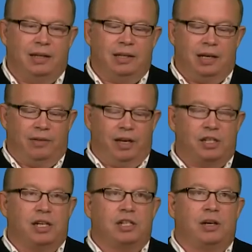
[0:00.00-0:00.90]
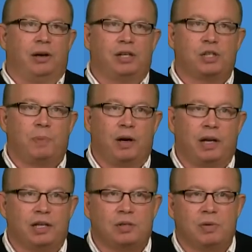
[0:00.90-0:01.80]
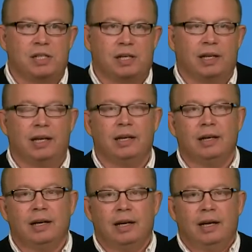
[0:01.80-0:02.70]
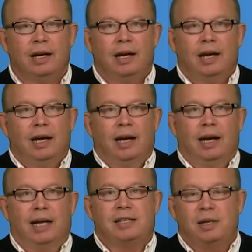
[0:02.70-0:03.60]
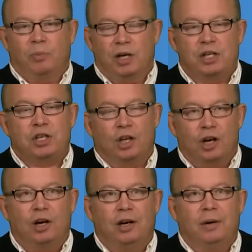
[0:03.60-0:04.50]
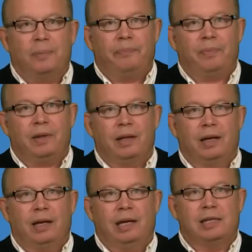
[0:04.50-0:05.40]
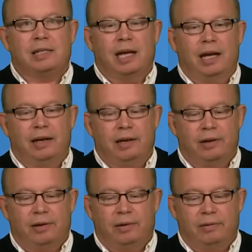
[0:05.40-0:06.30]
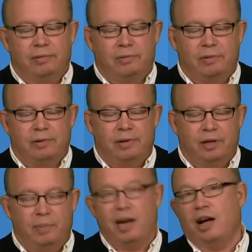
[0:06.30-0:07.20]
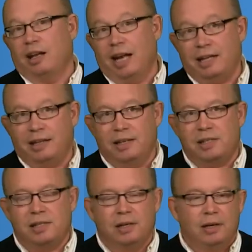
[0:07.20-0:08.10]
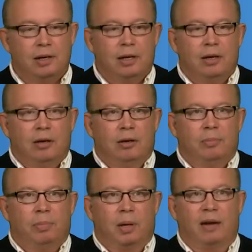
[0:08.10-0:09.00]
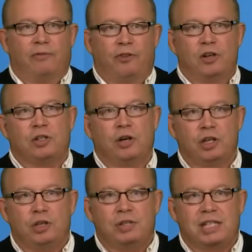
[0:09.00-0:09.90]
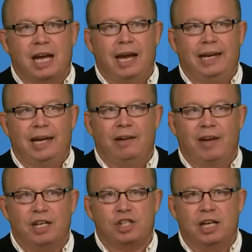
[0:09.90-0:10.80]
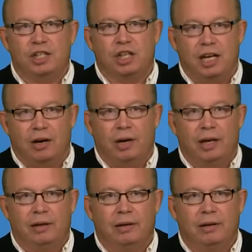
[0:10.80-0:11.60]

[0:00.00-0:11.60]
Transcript: the Innovation Engineering Experience recently. And I said, What did you learn? He said, You may not like this, but when I first heard you saying innovation engineering,